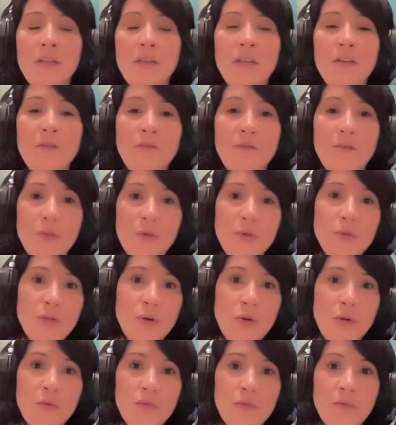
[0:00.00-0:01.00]
If you
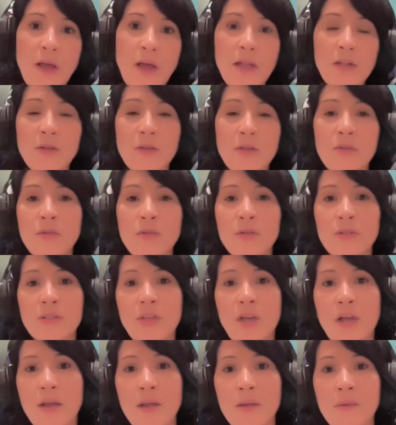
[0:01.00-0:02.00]
don't value your
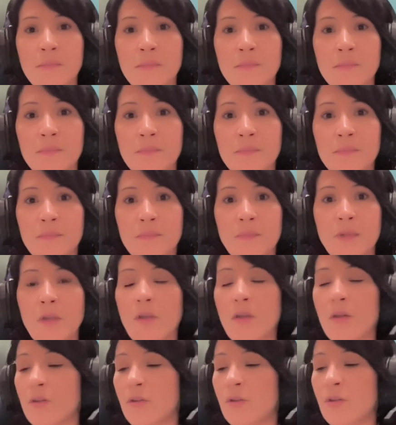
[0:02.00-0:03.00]
time,
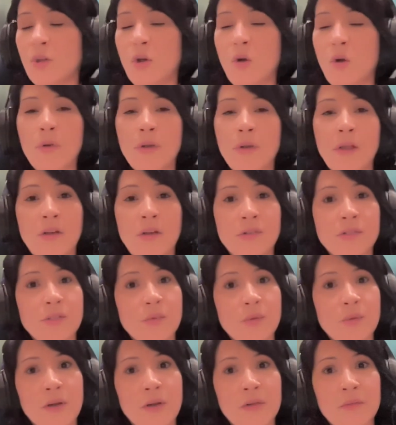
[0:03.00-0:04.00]
no one
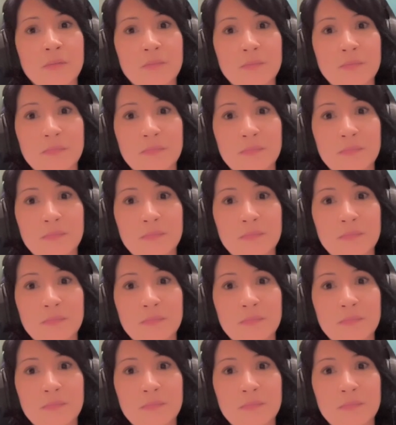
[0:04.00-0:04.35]
else will.